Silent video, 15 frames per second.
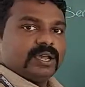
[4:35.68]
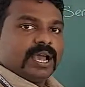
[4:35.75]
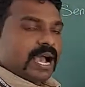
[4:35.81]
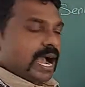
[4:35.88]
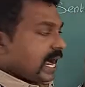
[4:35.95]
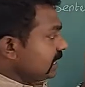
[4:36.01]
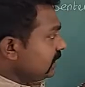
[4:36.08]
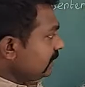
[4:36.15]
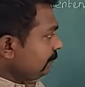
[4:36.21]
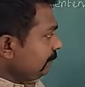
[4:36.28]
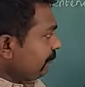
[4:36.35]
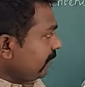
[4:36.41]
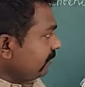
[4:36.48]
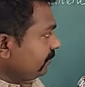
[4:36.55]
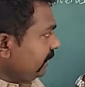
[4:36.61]
Another
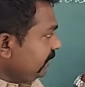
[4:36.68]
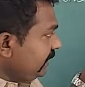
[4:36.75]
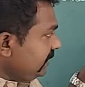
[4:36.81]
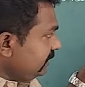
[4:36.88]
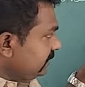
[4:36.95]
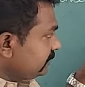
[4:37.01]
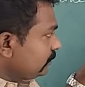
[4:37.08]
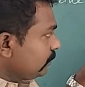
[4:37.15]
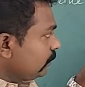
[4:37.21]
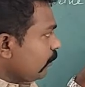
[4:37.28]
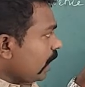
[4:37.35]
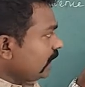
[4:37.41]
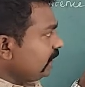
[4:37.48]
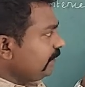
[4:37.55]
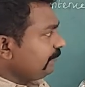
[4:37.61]
format is
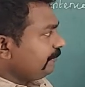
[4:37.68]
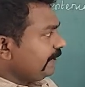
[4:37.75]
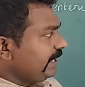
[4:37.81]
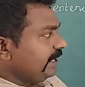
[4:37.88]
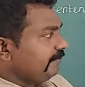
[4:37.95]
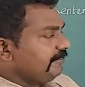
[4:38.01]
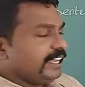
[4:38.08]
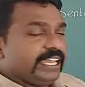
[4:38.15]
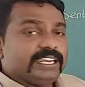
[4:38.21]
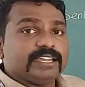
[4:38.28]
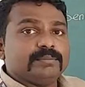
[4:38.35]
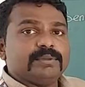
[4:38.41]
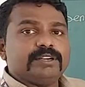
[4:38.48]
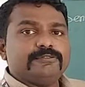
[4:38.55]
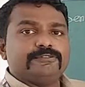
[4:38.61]
quantifier
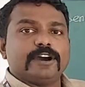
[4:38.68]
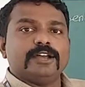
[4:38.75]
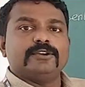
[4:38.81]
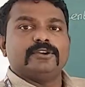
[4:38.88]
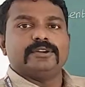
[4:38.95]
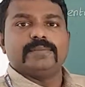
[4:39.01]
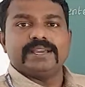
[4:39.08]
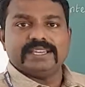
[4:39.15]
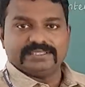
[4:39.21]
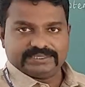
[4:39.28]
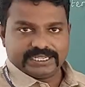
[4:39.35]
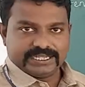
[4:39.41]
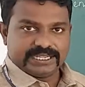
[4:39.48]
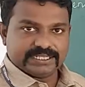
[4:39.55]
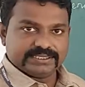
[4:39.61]
variable followed by a
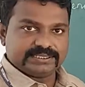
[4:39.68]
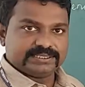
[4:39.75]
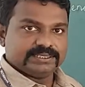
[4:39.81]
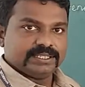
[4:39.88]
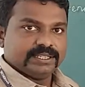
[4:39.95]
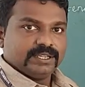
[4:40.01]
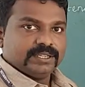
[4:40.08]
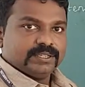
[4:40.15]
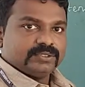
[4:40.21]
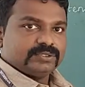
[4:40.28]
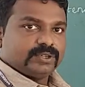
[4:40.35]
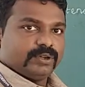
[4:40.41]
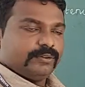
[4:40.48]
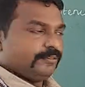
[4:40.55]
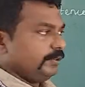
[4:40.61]
sentence.
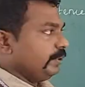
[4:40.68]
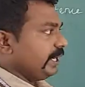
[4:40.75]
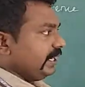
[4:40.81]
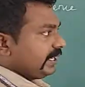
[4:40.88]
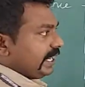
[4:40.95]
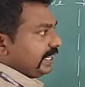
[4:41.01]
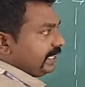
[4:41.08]
So you can write